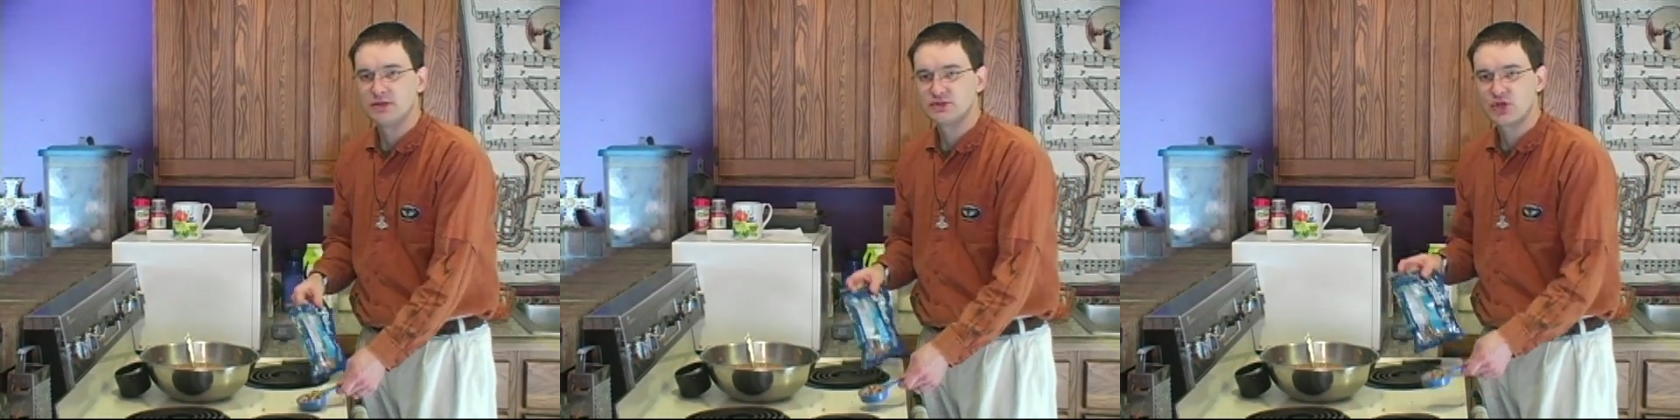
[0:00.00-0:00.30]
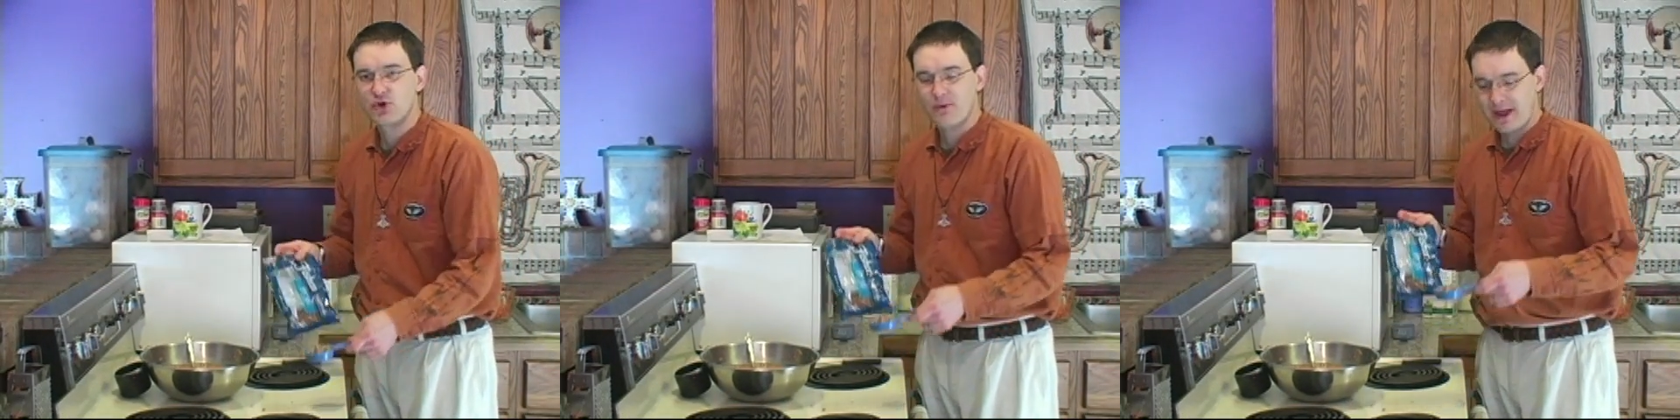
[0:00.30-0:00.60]

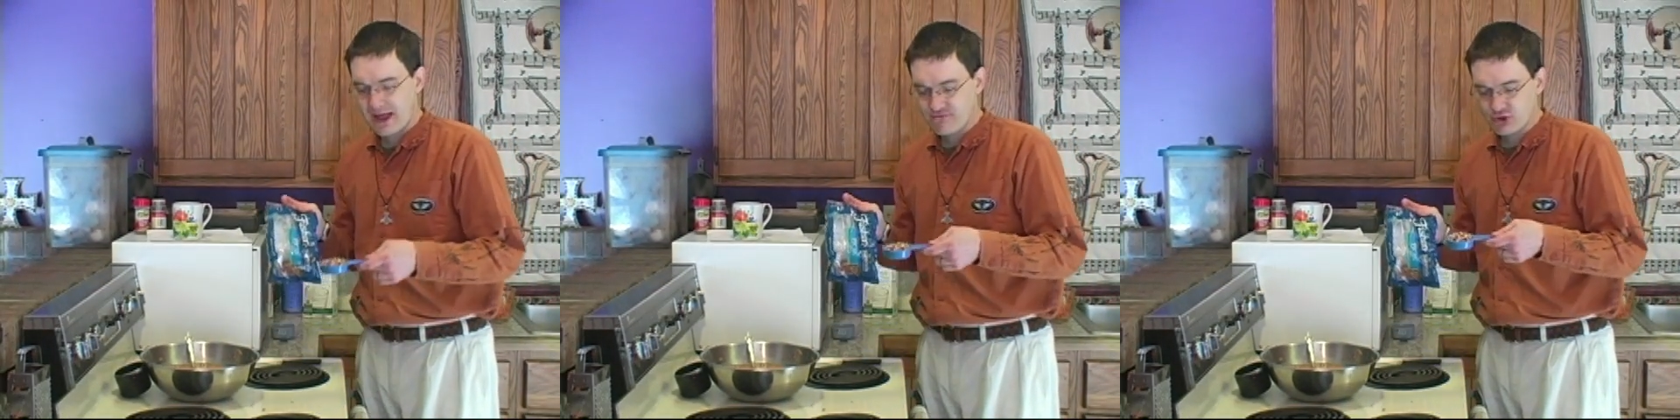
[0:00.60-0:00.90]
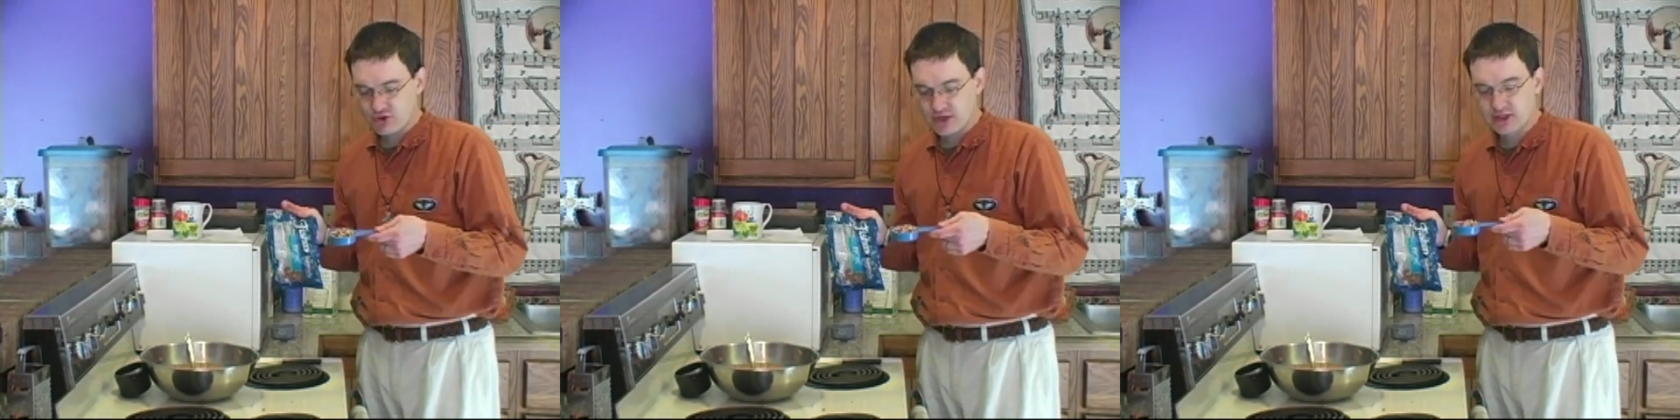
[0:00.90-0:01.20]
So after
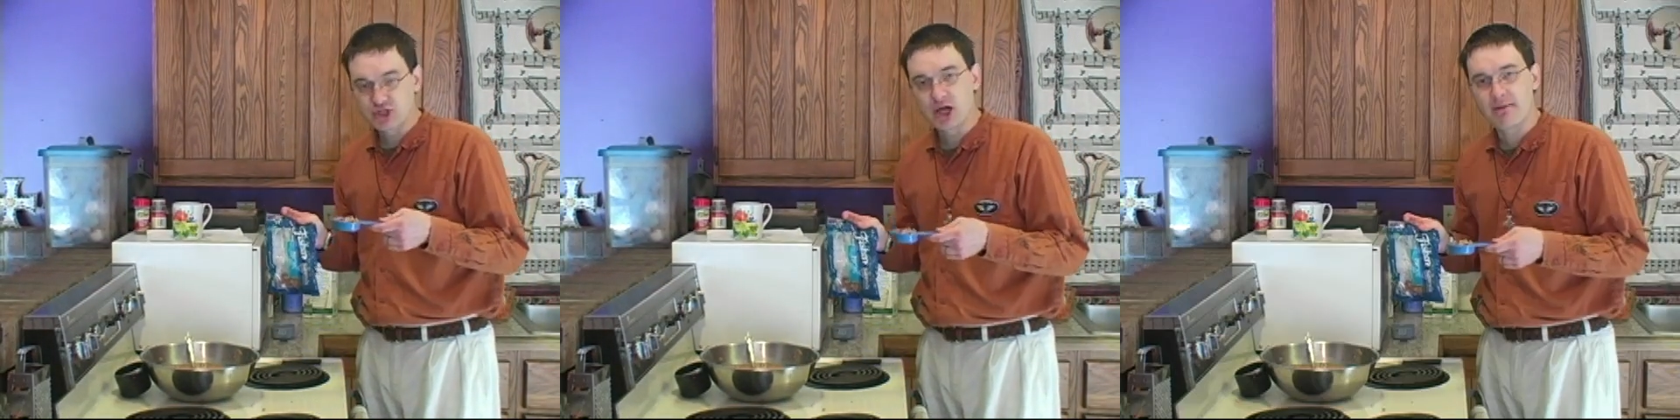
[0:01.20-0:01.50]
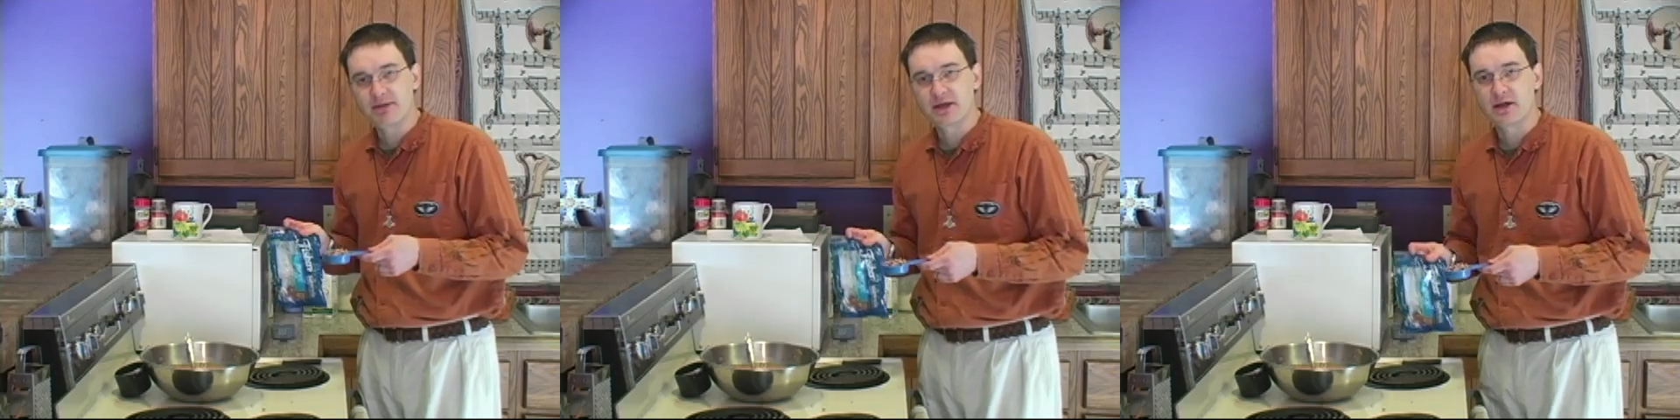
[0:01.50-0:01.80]
you're done
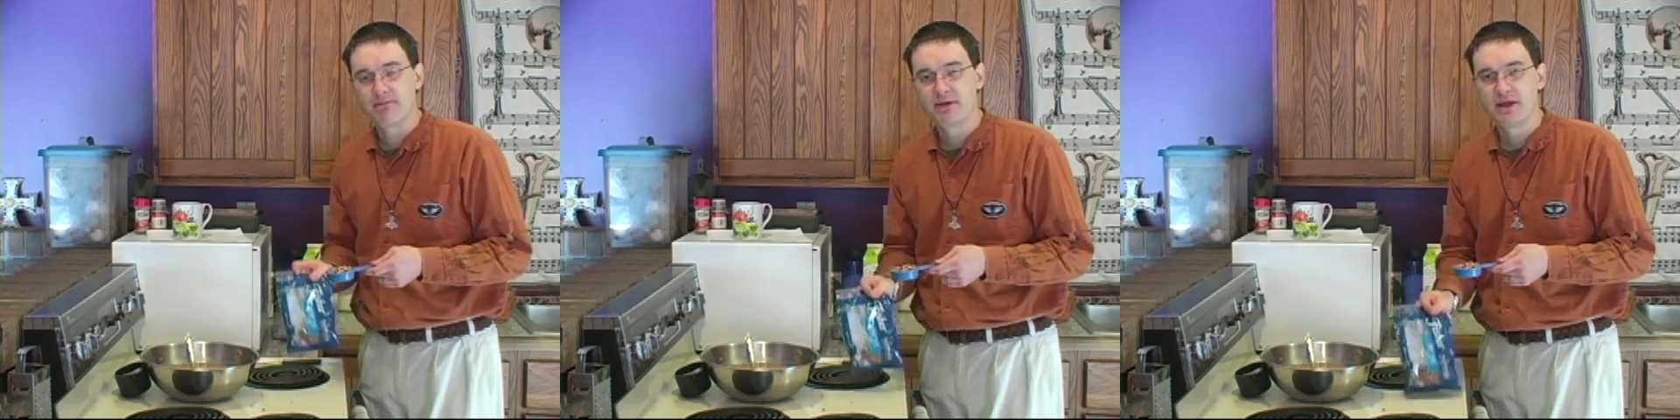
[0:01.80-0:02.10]
chopping up